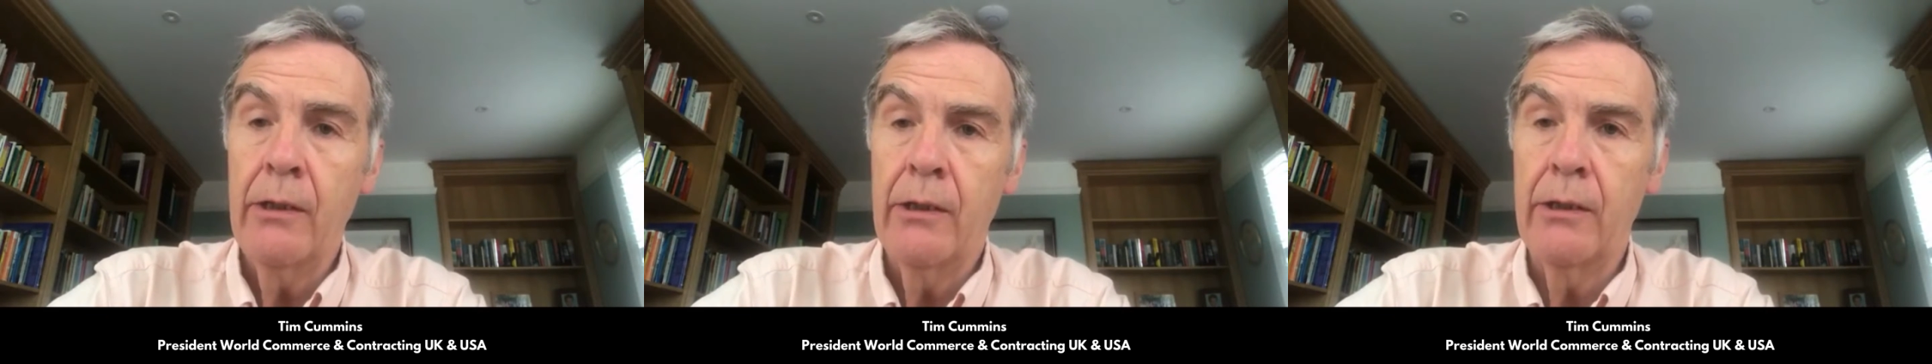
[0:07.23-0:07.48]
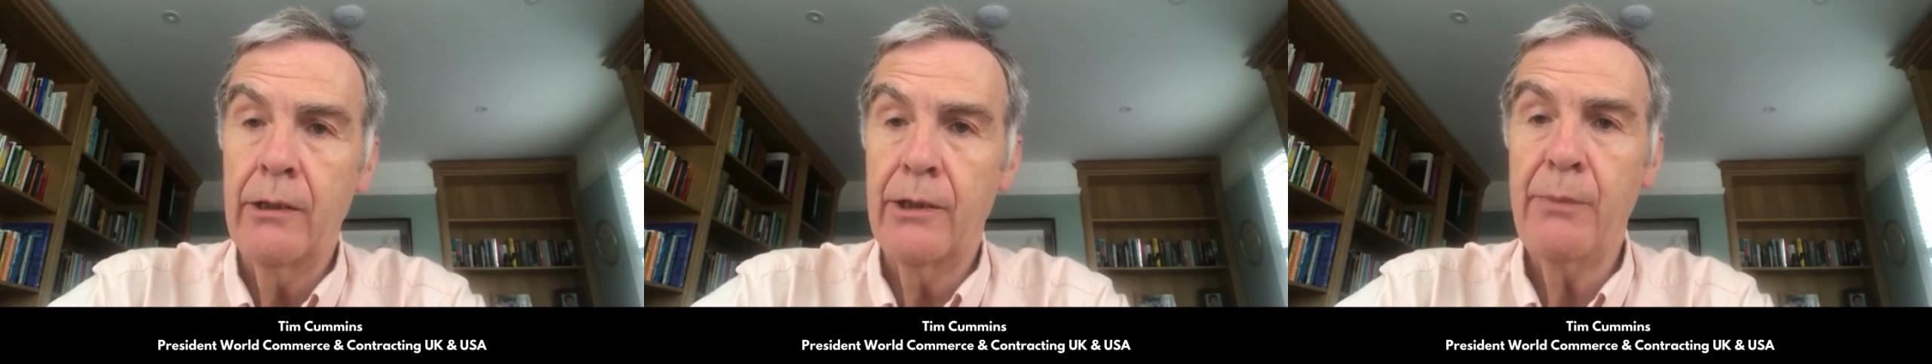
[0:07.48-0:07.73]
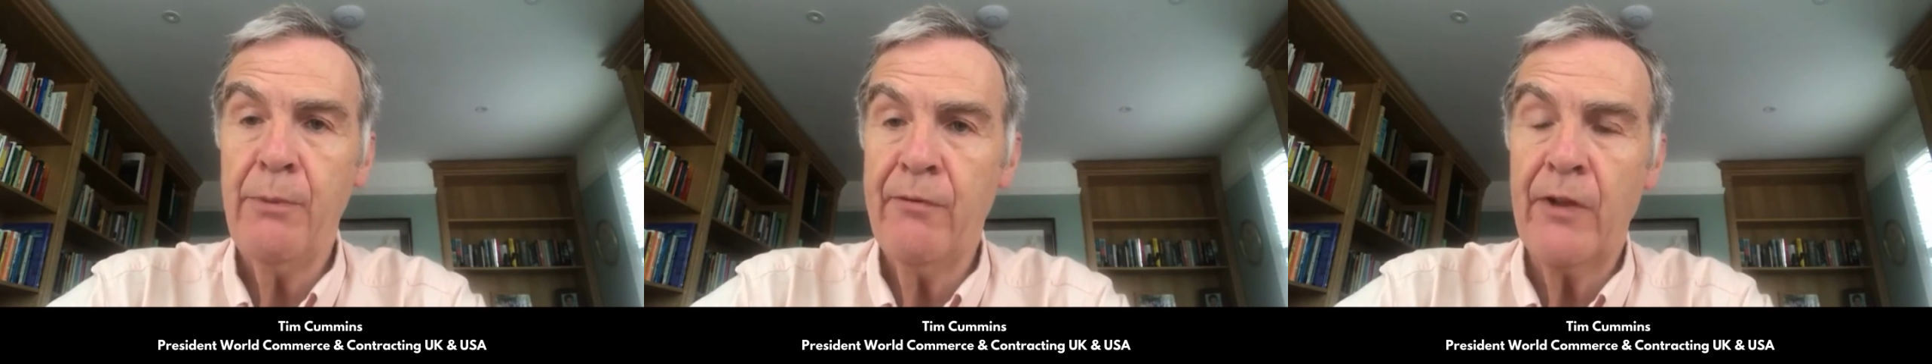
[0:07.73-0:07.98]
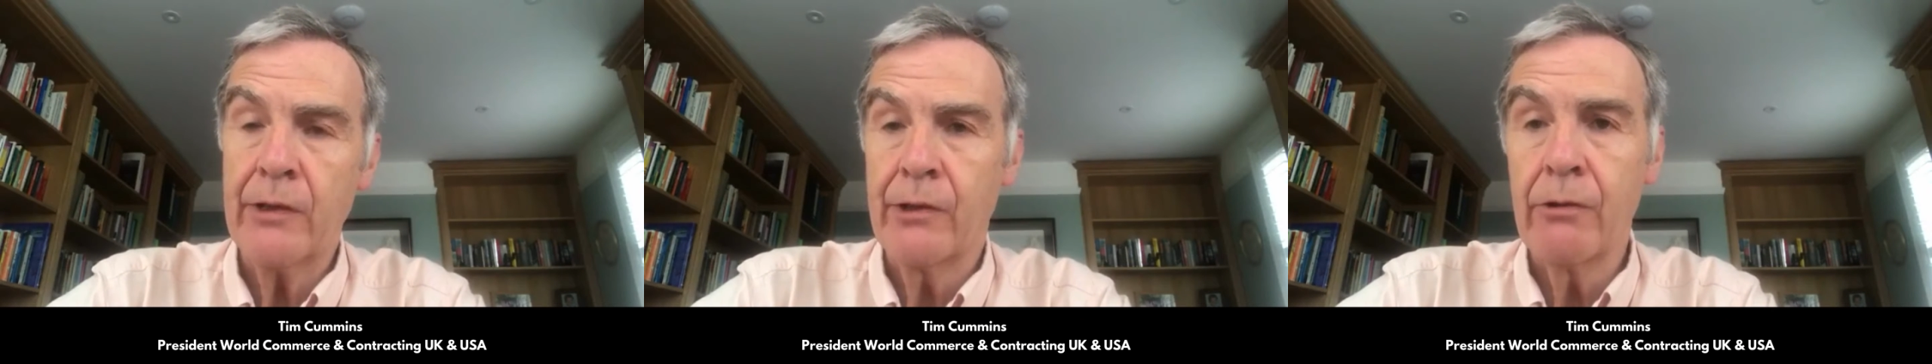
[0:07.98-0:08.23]
and a
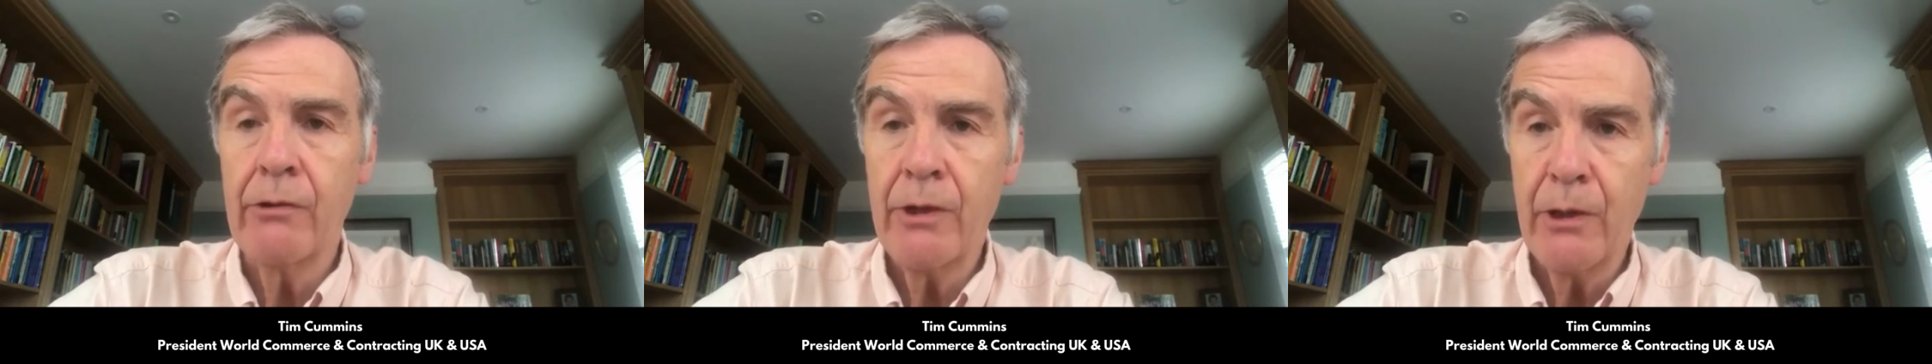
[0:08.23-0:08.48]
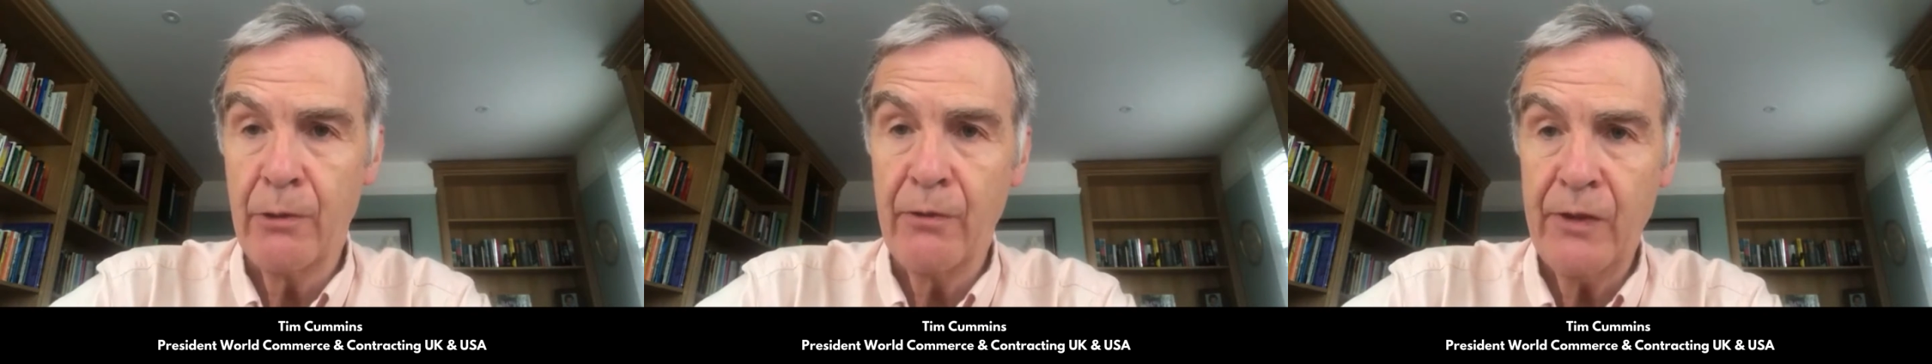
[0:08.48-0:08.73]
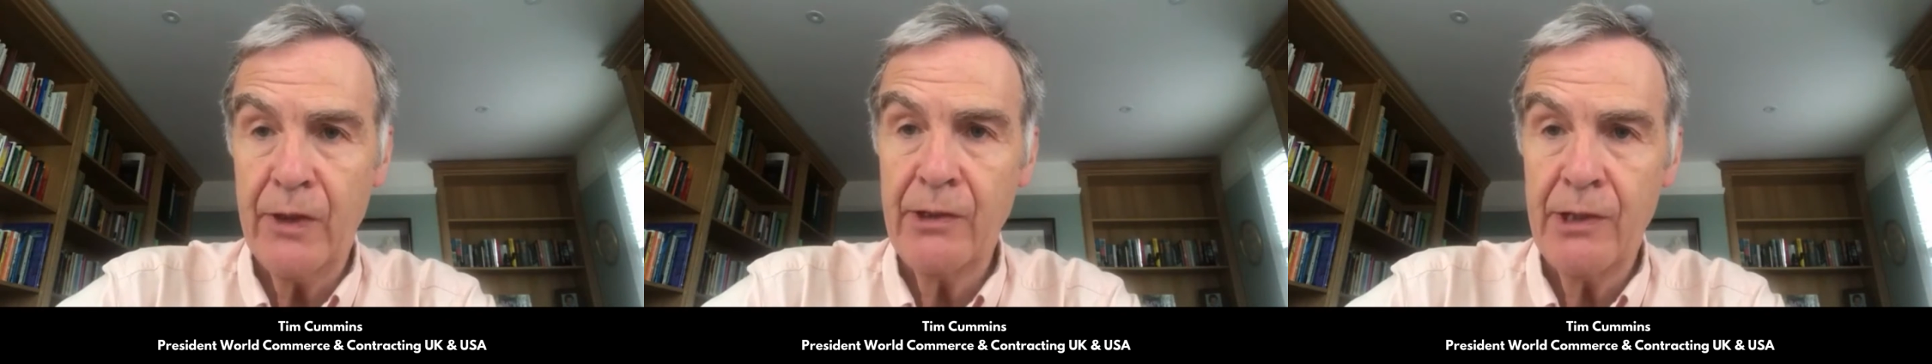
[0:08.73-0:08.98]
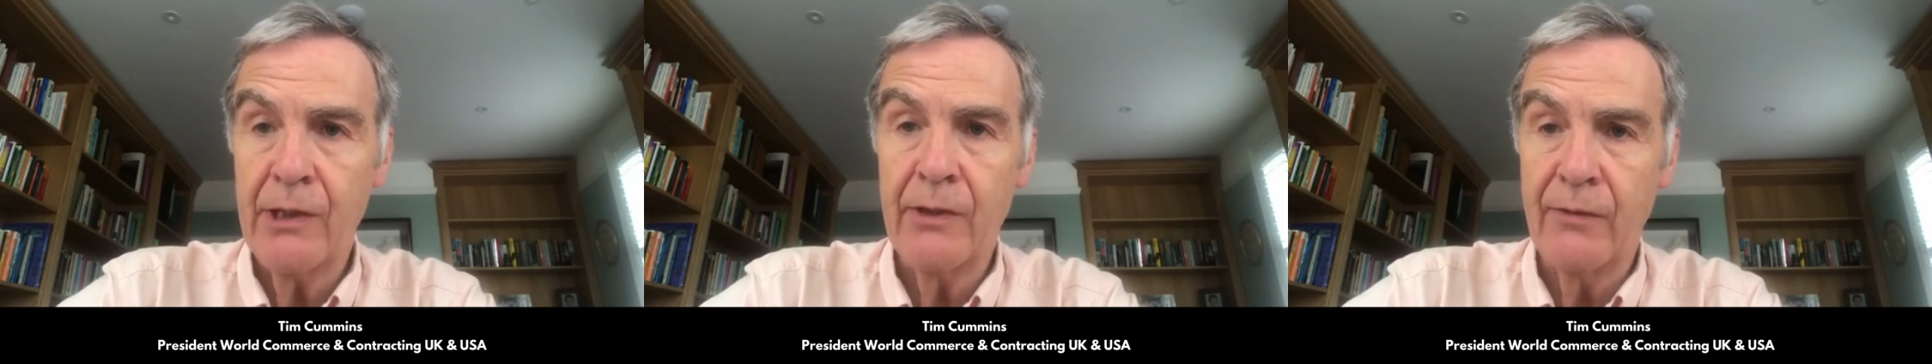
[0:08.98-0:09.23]
Professor at the
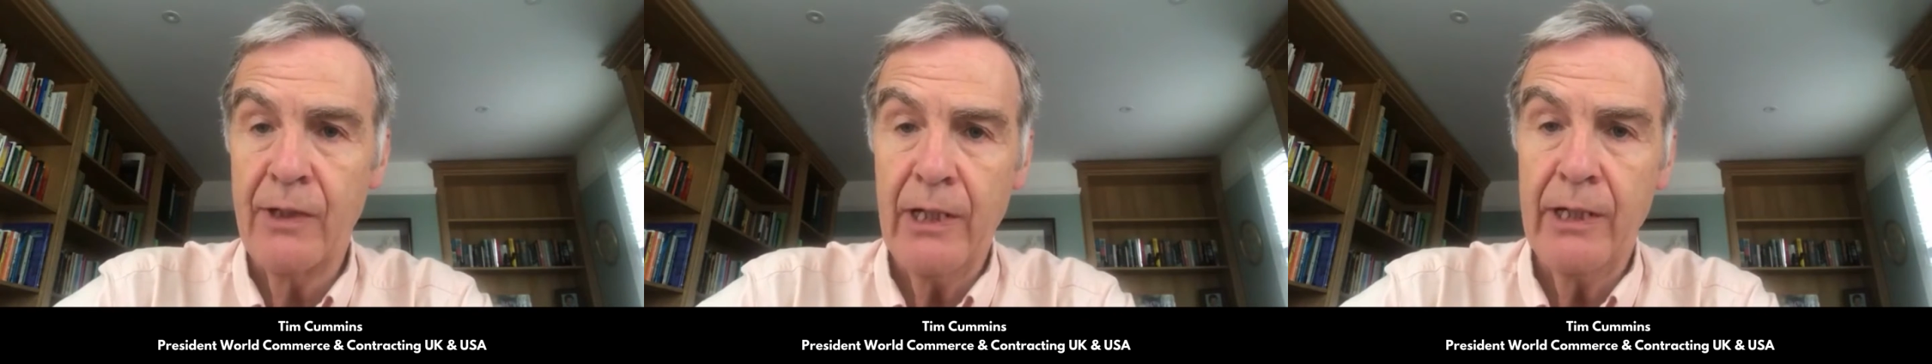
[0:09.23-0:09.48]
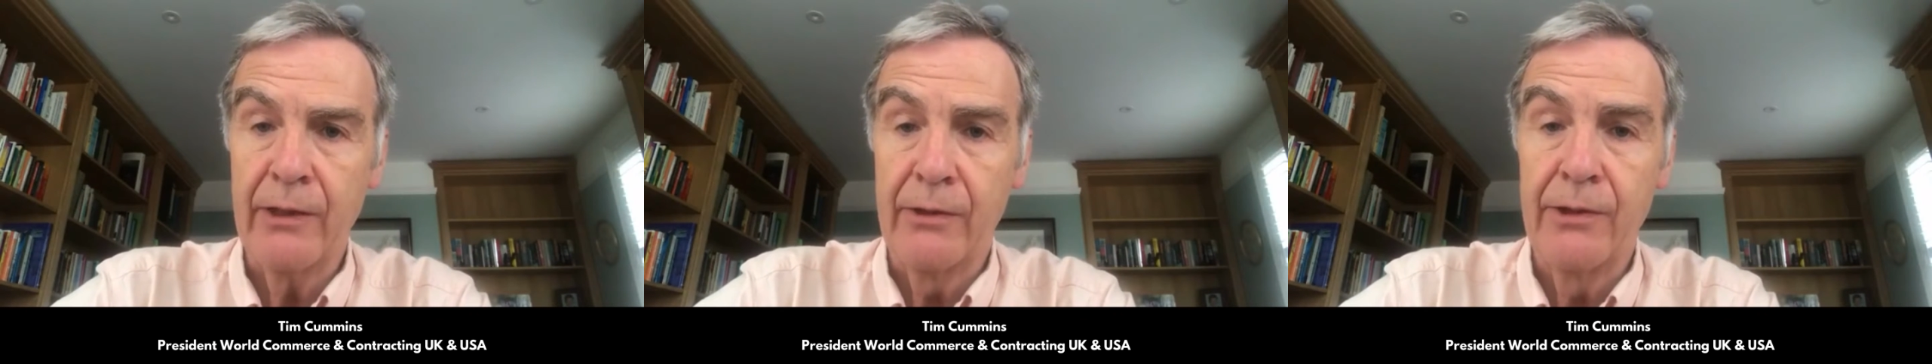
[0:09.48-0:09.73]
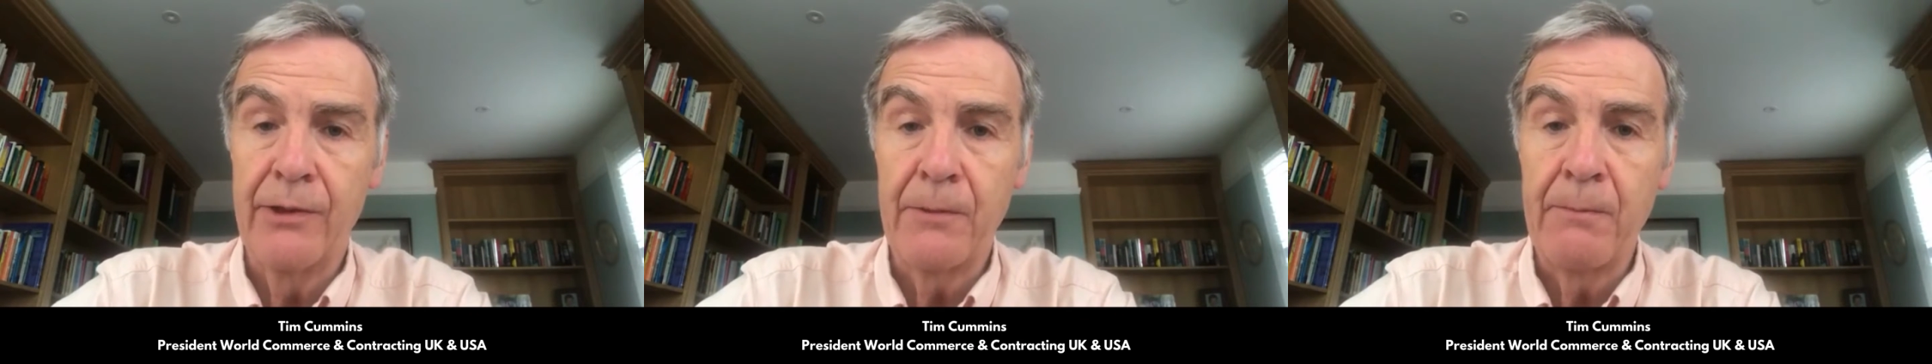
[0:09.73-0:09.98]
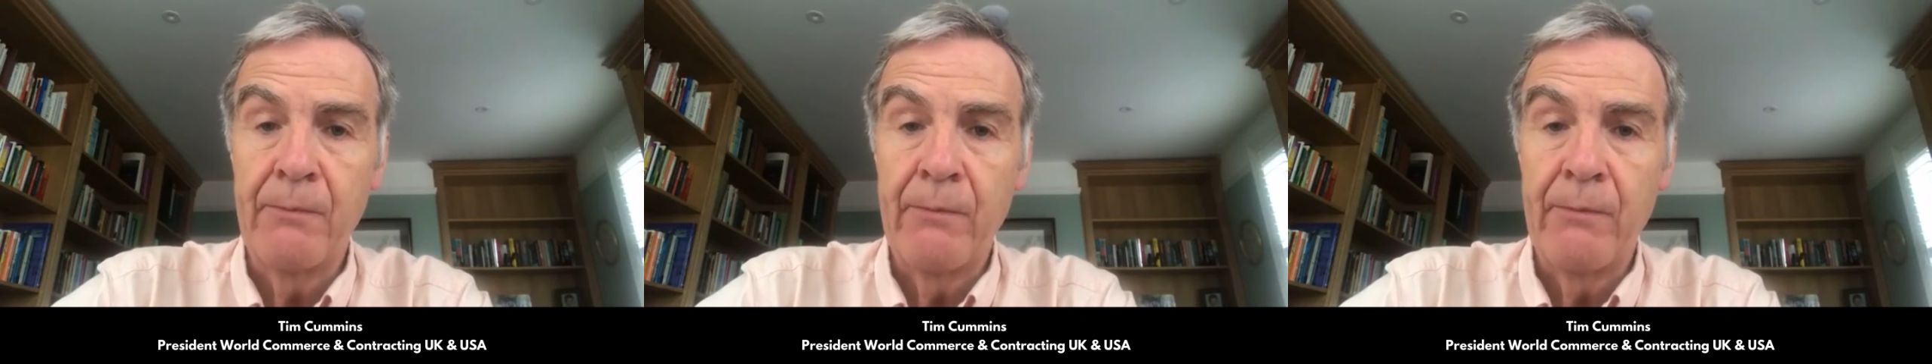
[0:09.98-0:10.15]
University of Leeds.